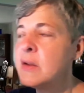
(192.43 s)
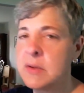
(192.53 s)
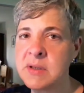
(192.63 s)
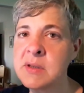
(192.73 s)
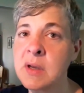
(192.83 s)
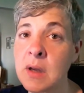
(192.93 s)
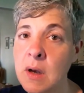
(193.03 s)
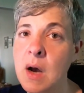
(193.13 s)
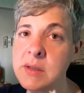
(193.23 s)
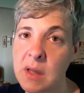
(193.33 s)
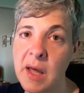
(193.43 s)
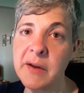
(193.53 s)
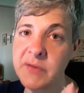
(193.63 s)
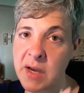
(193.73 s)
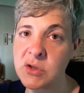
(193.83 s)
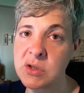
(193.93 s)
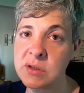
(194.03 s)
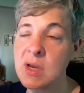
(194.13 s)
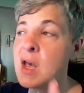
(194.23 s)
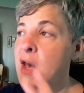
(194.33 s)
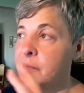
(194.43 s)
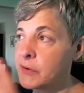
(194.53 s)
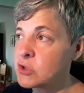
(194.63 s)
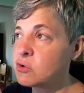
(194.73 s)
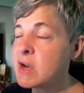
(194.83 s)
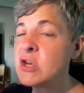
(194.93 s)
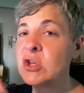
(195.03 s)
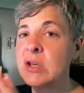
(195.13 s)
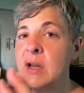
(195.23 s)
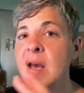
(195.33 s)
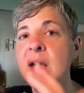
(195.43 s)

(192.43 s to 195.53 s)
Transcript: this is going to cause a lot of tension and frustration.